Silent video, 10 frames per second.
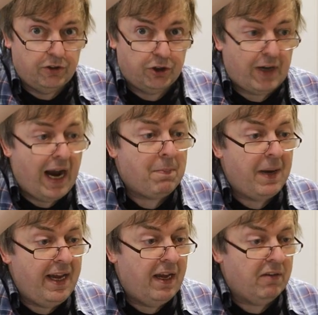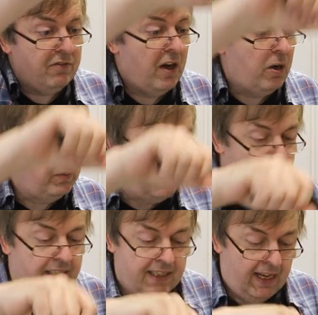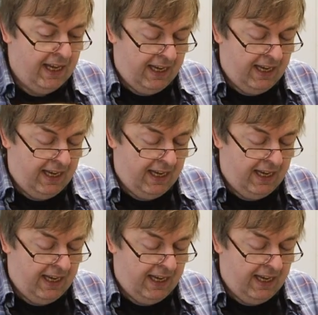strap here for holding it,